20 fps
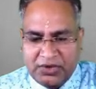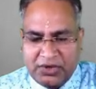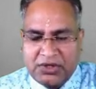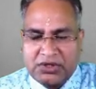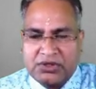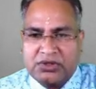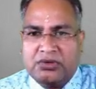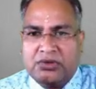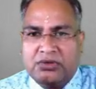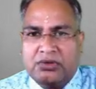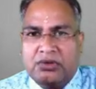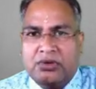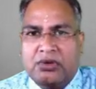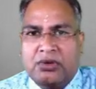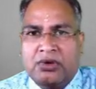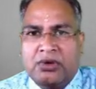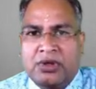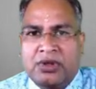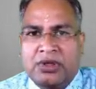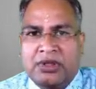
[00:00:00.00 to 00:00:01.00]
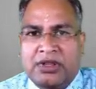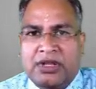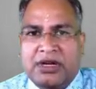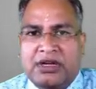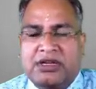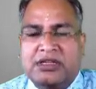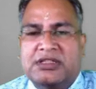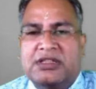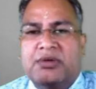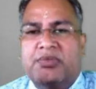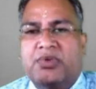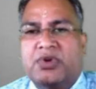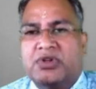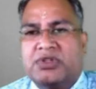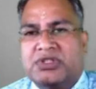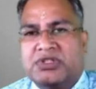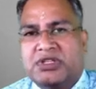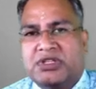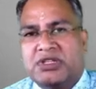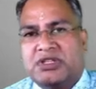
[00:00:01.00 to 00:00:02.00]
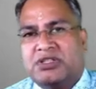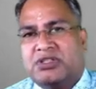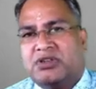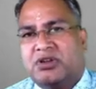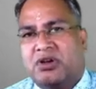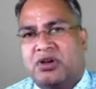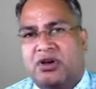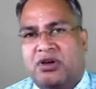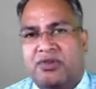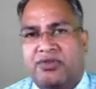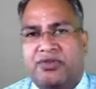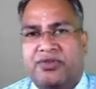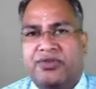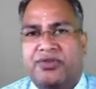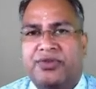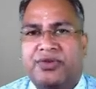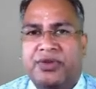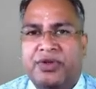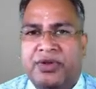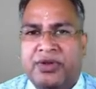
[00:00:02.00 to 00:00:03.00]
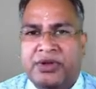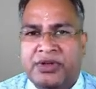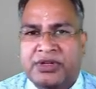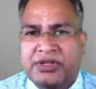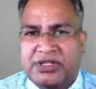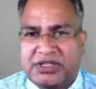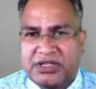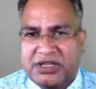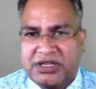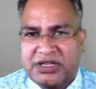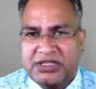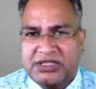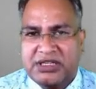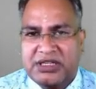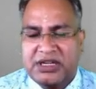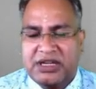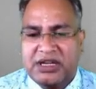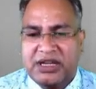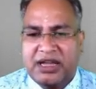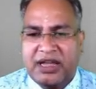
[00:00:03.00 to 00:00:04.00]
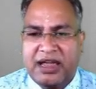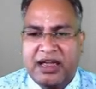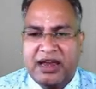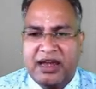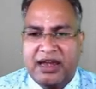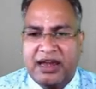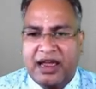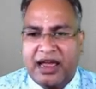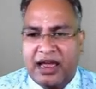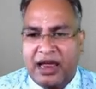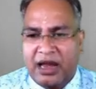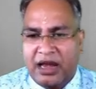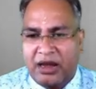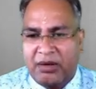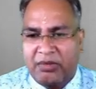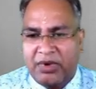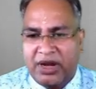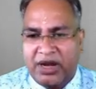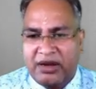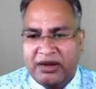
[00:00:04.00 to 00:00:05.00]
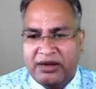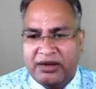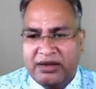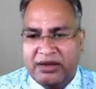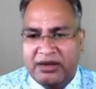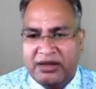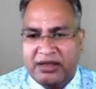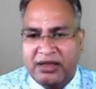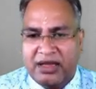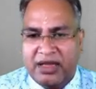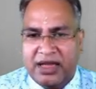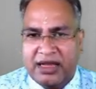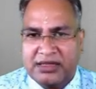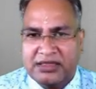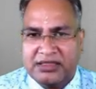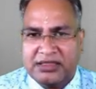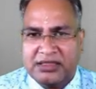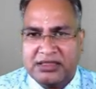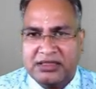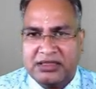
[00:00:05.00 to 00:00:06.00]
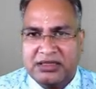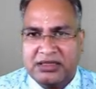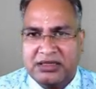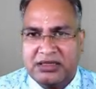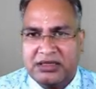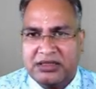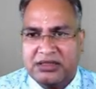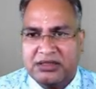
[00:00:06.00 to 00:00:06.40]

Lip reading: So, that is the process of searching an element in the existing